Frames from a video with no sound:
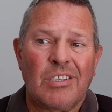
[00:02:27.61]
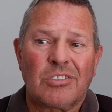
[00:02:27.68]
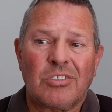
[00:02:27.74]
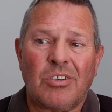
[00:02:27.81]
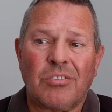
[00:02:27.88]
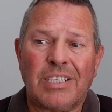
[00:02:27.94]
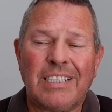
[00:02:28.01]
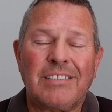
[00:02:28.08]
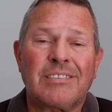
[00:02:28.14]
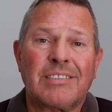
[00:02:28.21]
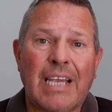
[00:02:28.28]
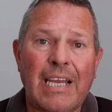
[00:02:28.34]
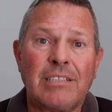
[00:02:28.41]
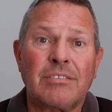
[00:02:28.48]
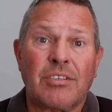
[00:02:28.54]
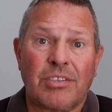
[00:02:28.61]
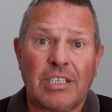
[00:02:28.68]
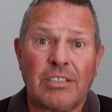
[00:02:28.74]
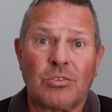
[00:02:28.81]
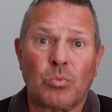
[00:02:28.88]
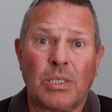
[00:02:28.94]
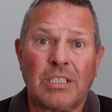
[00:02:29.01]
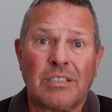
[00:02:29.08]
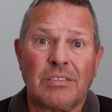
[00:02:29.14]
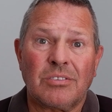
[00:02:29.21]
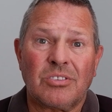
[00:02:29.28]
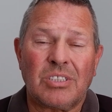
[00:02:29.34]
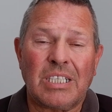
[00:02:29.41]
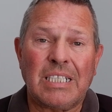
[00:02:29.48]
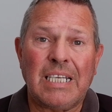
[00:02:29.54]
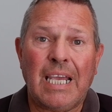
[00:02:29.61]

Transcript: So these 10 things we can see